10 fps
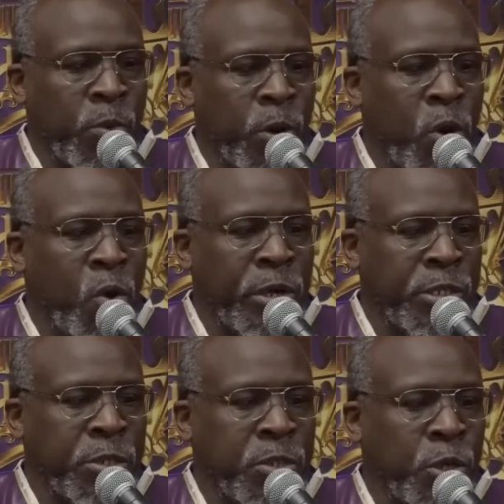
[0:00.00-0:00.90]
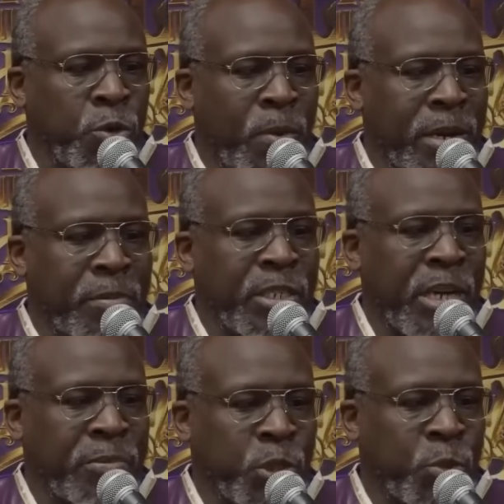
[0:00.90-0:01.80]
were going to Deuteronomy
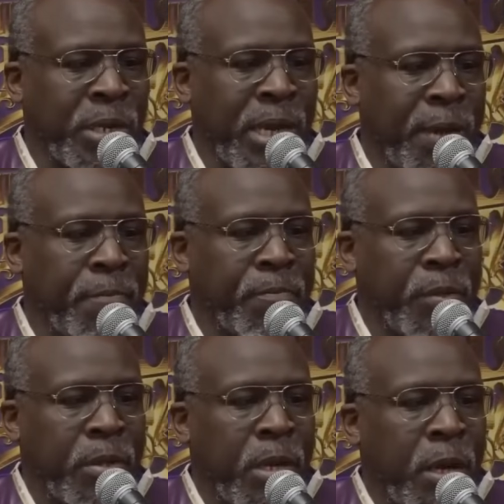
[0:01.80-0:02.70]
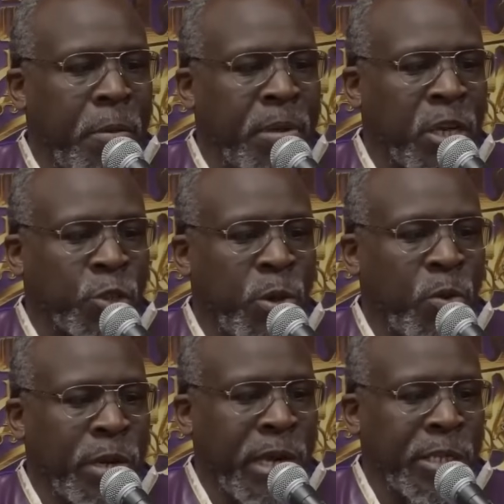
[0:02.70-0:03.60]
chapter 28 because we
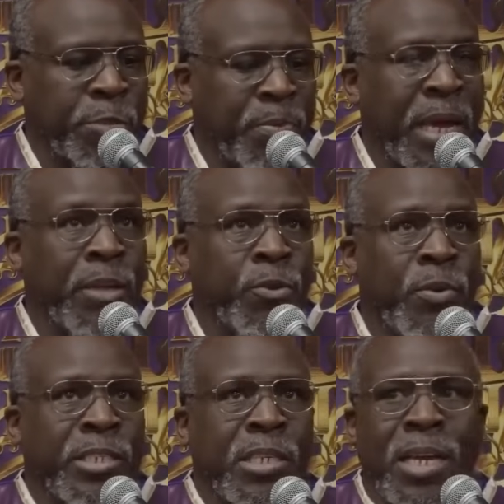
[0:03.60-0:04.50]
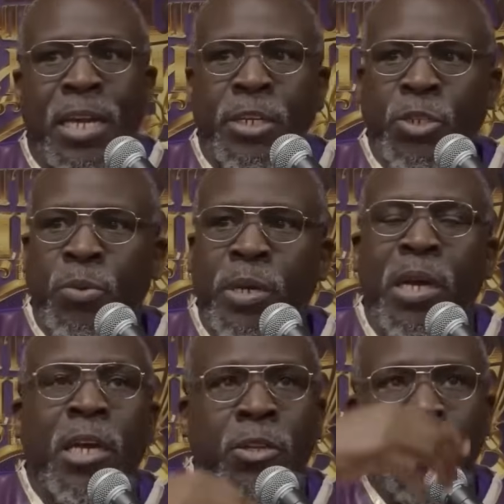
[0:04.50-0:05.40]
want to explain the rest of that
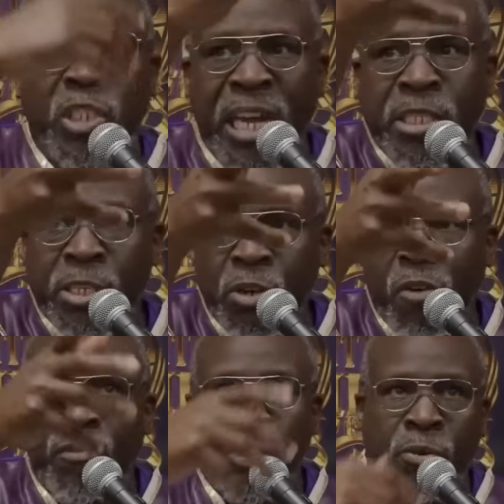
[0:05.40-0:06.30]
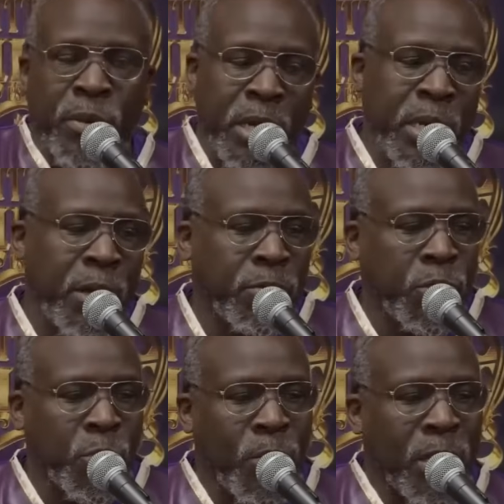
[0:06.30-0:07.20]
history. You can take this off of the screen now.
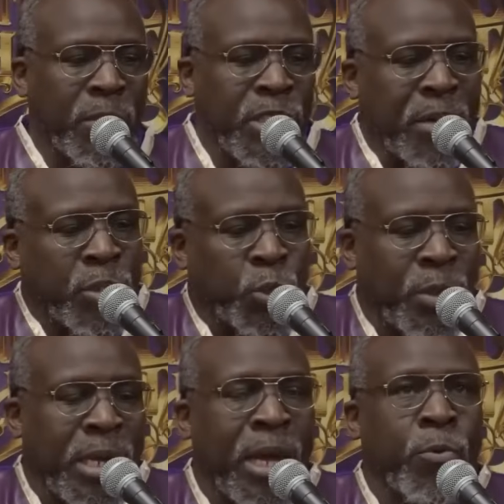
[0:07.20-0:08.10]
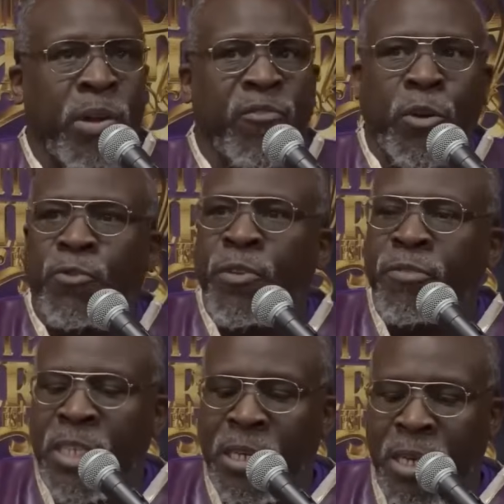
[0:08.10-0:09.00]
Deuteronomy chapter 28, read verse
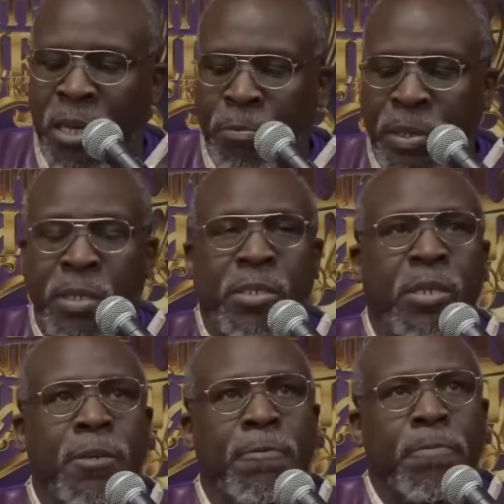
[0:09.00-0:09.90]
15 again, please.